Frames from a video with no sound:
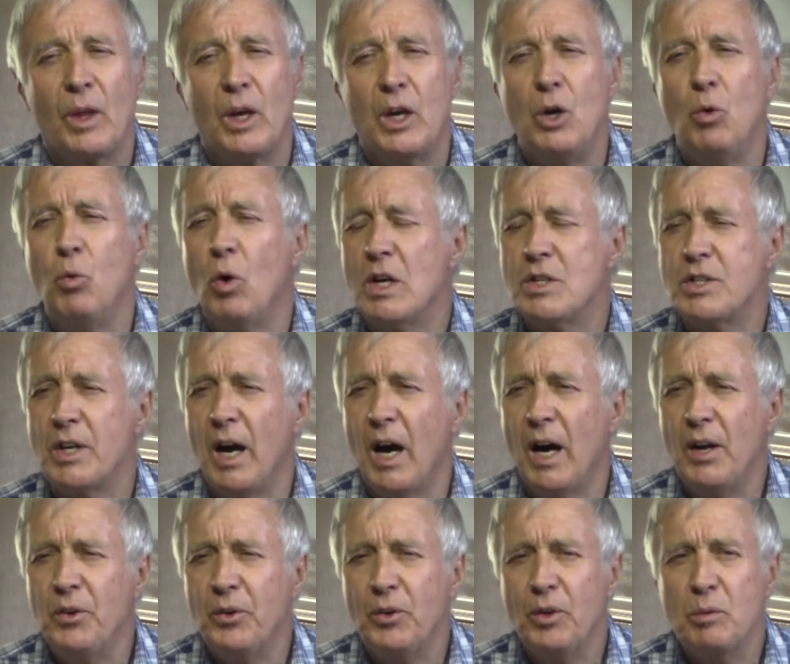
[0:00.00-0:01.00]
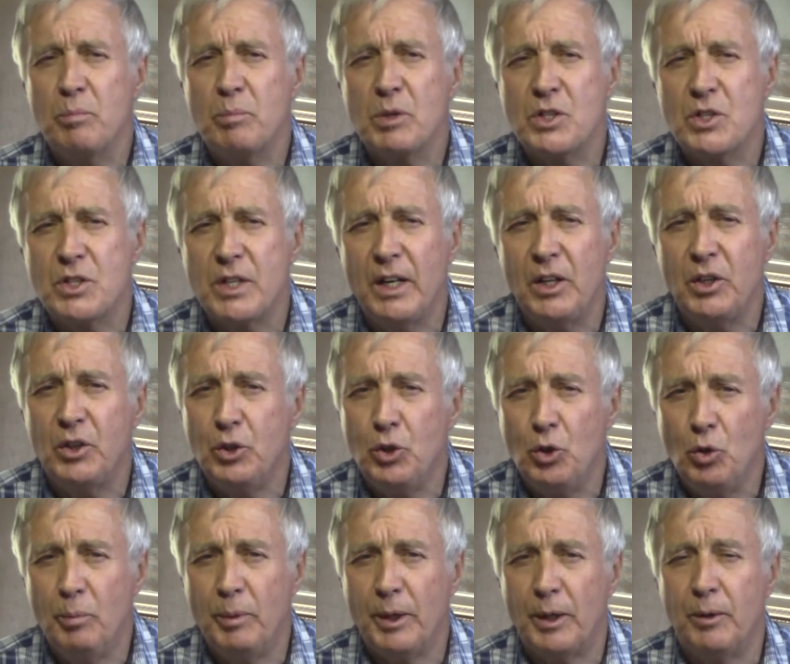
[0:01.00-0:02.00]
he was 100%
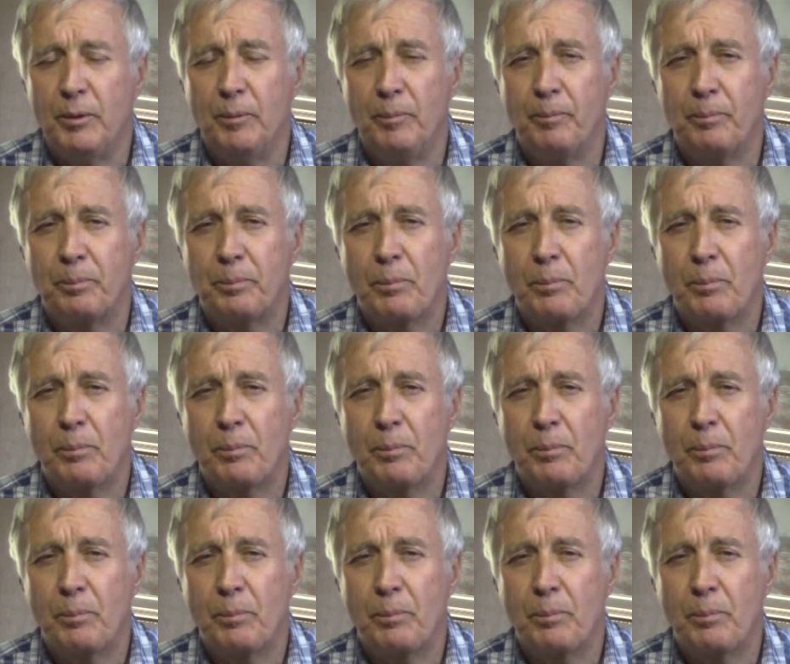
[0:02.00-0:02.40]
human,